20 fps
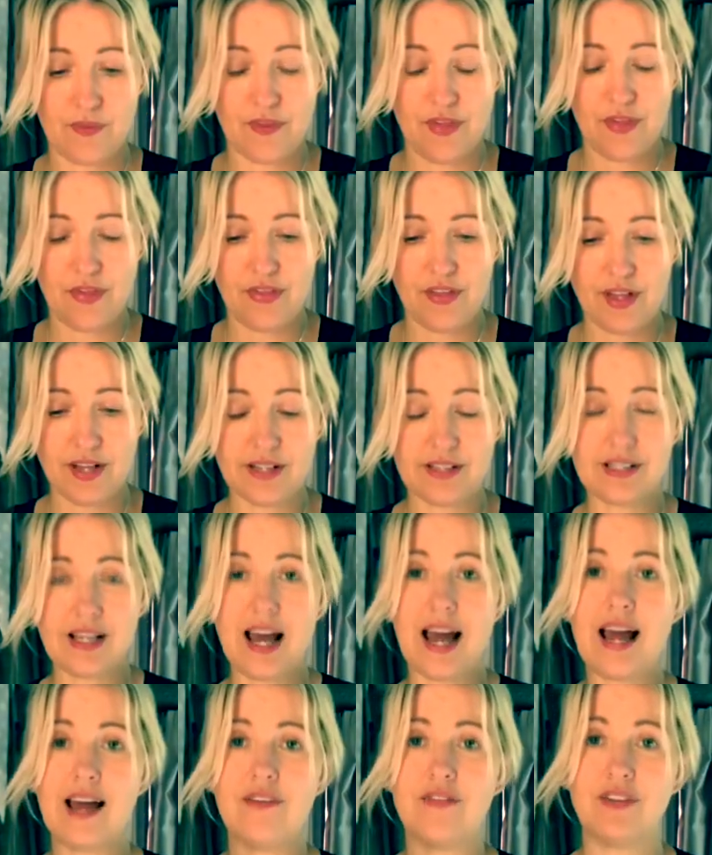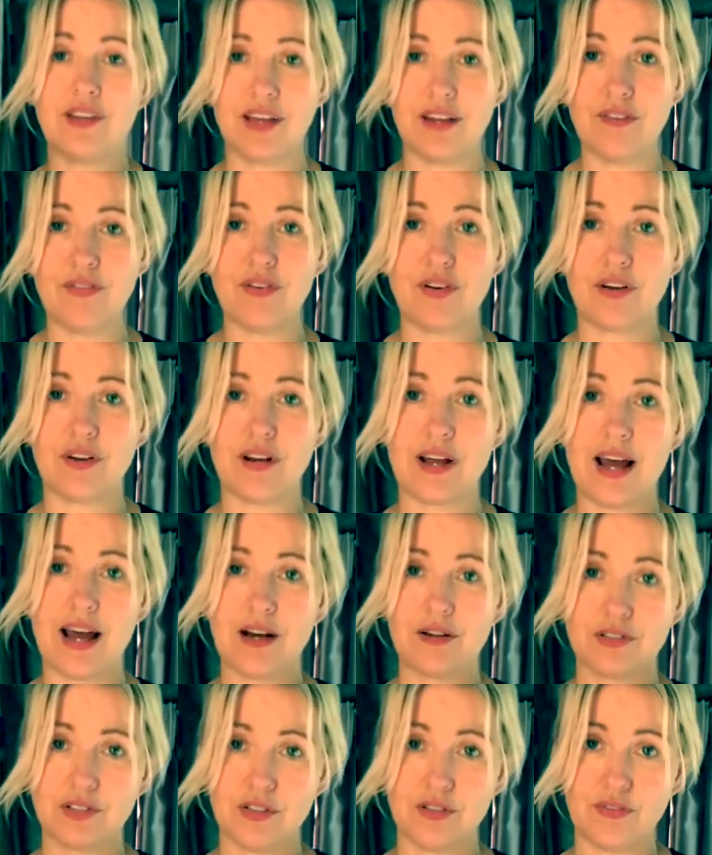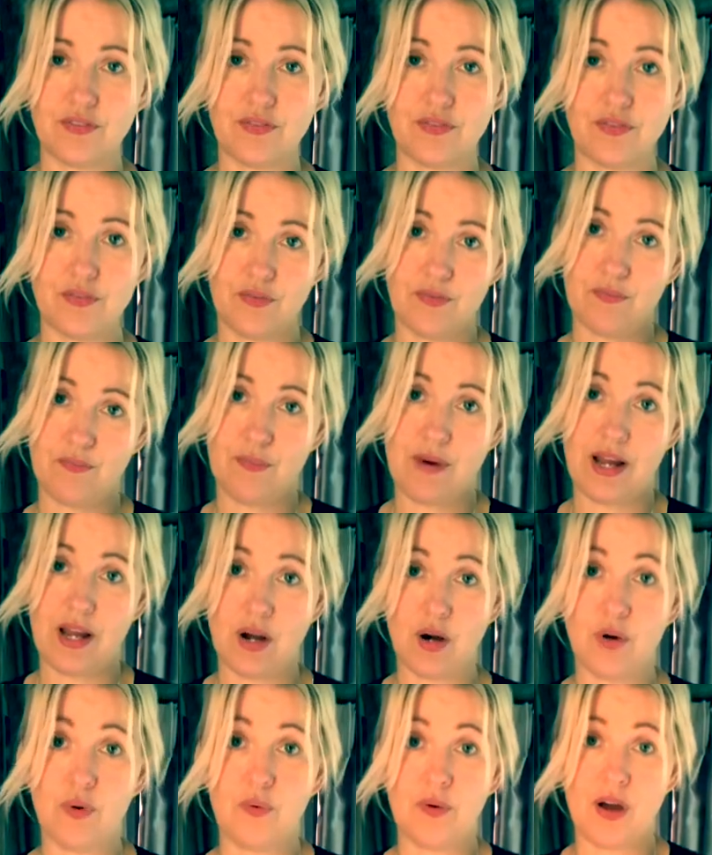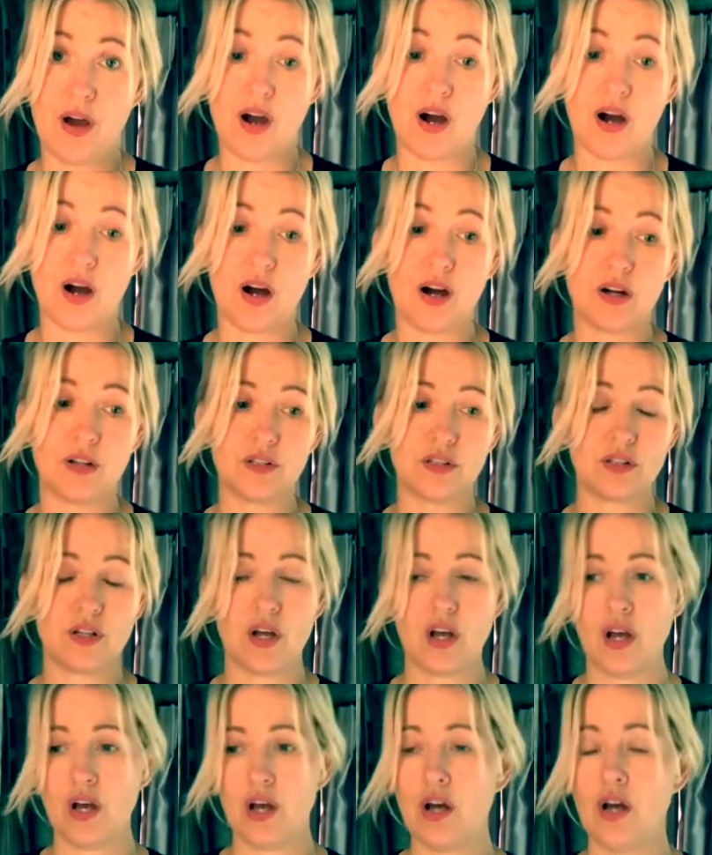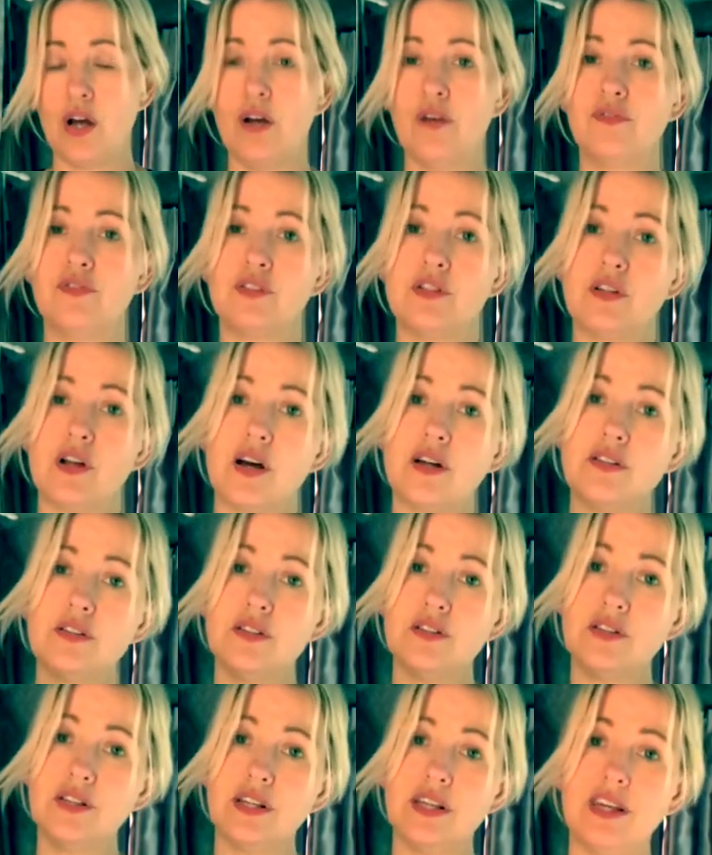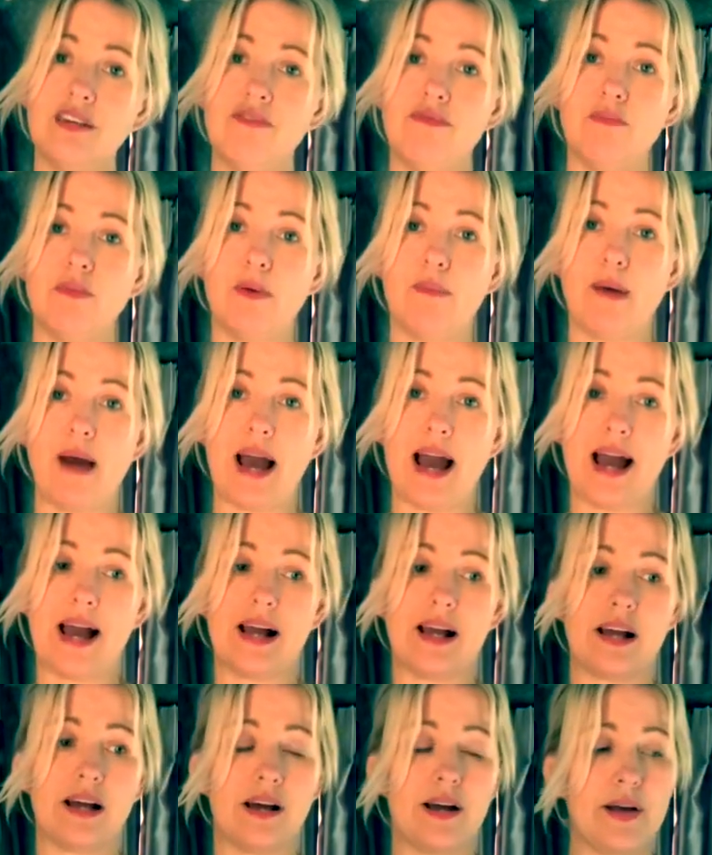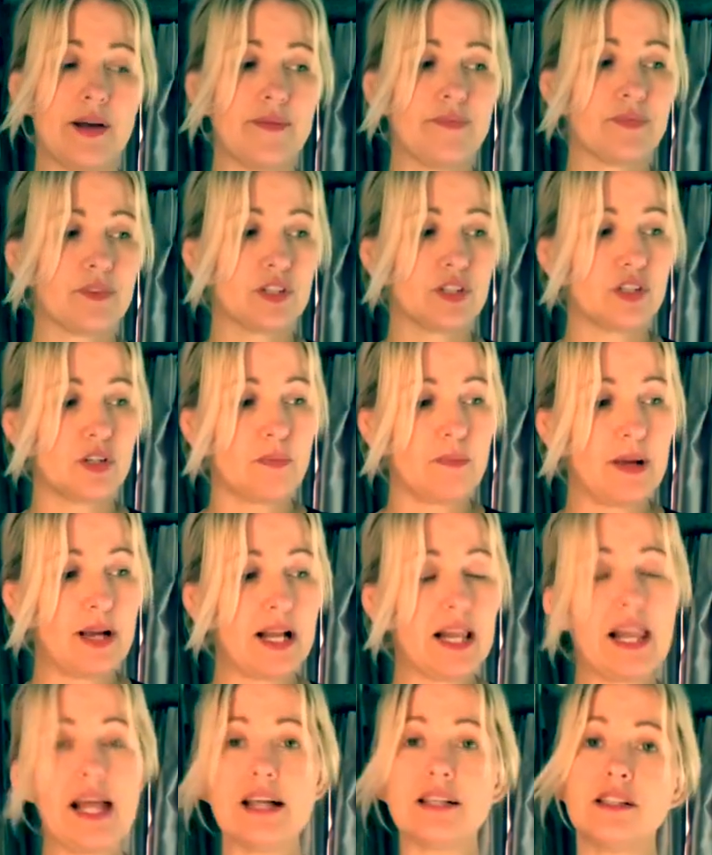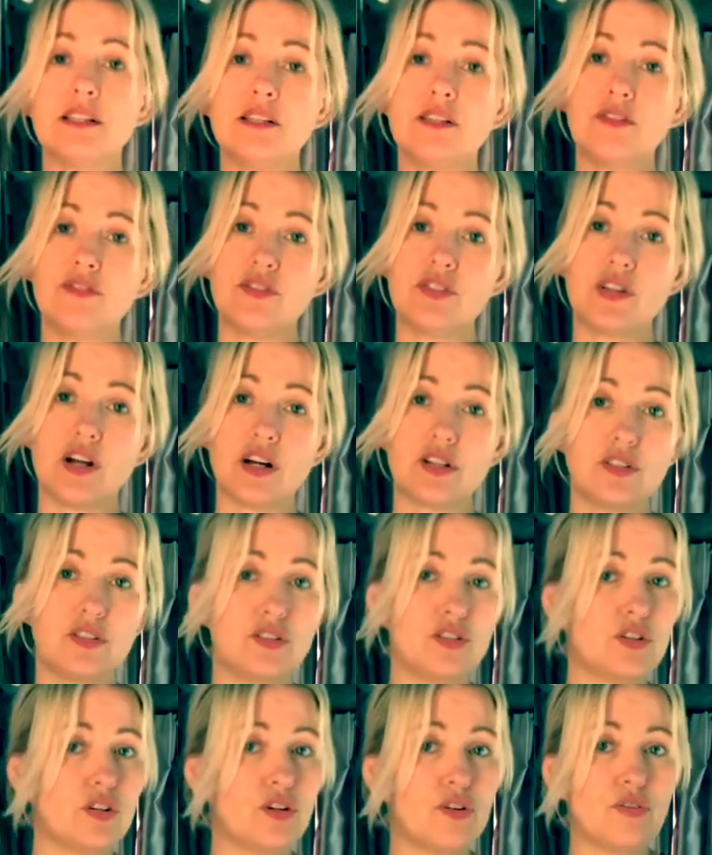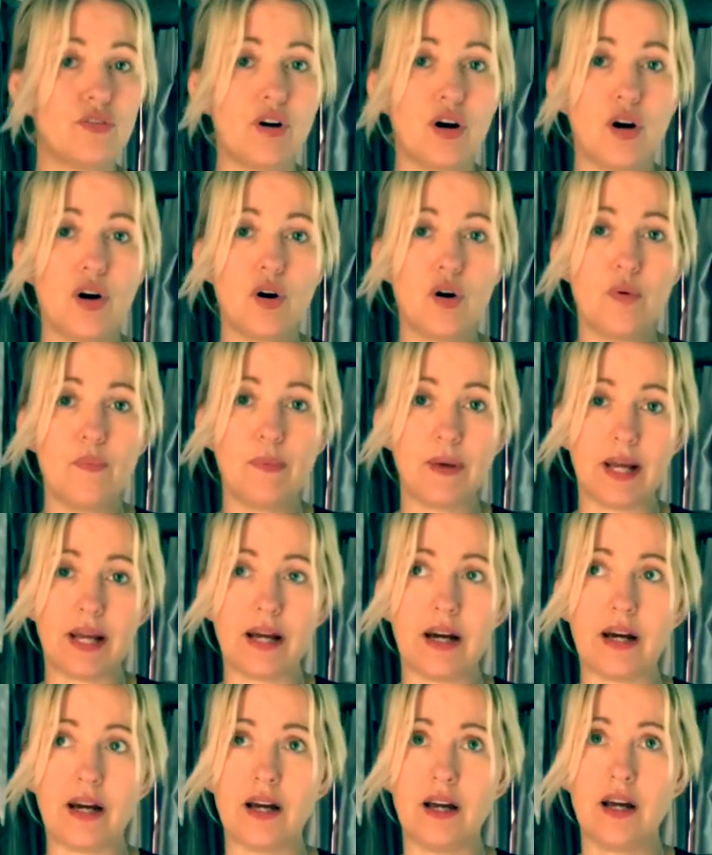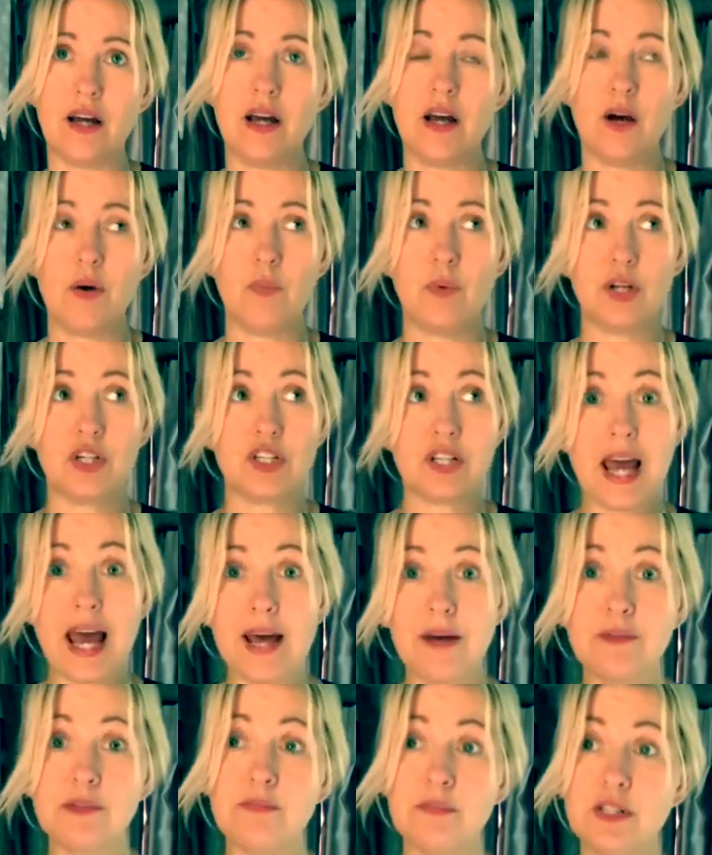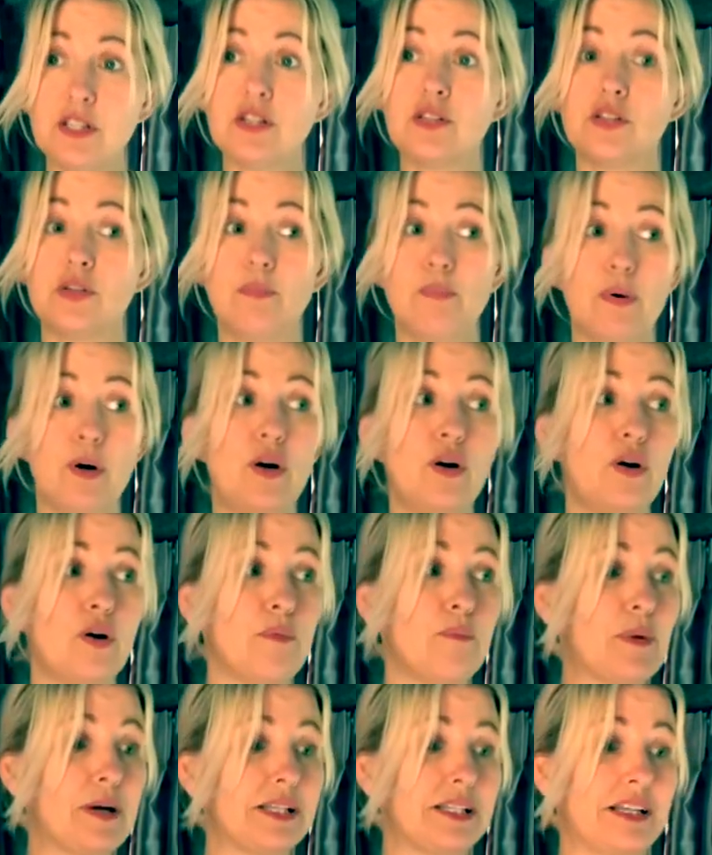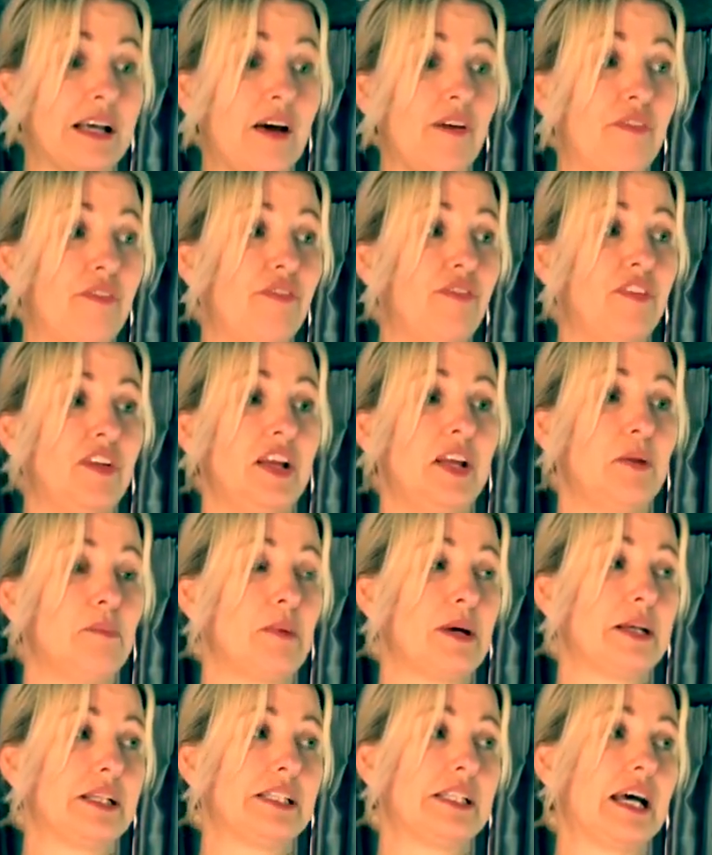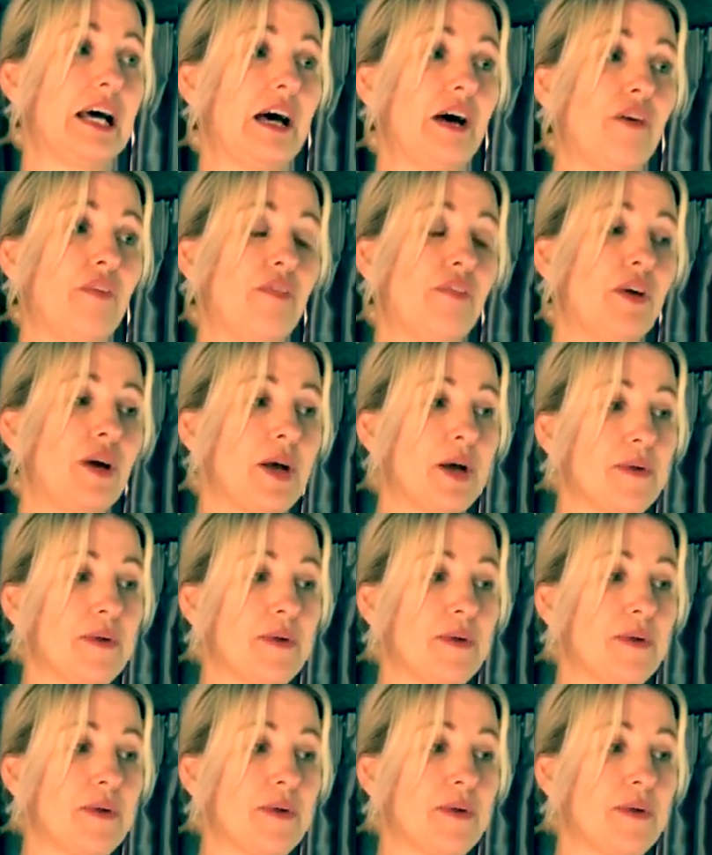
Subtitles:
The things that I've given out of my own heart have started to give me back. So my classes have started to grow bigger, which helps me to support myself, feed myself.